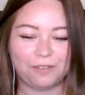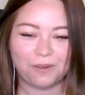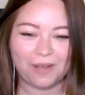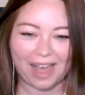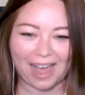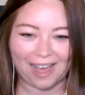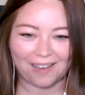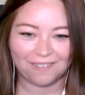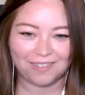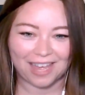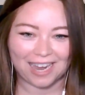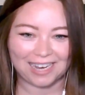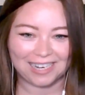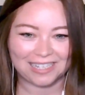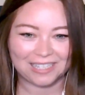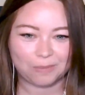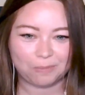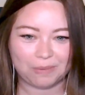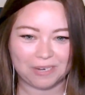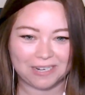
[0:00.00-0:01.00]
is that if you have
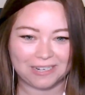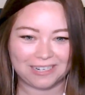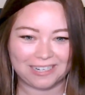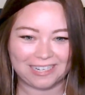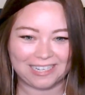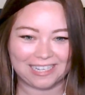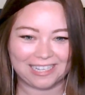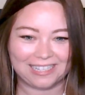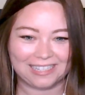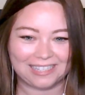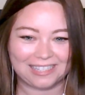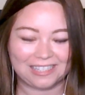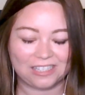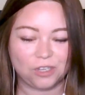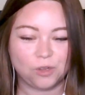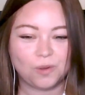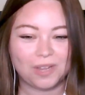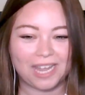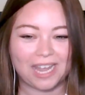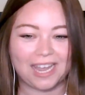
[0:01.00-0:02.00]
that experience,
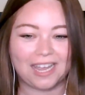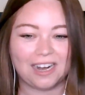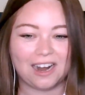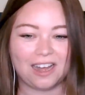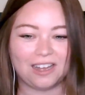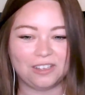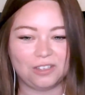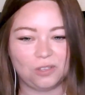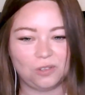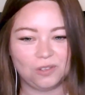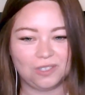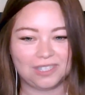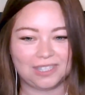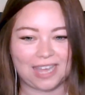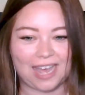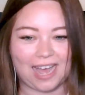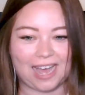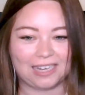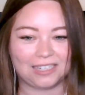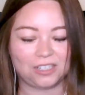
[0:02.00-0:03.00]
you cannot
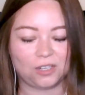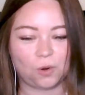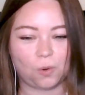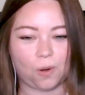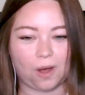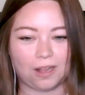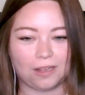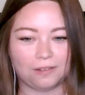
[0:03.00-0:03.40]
use that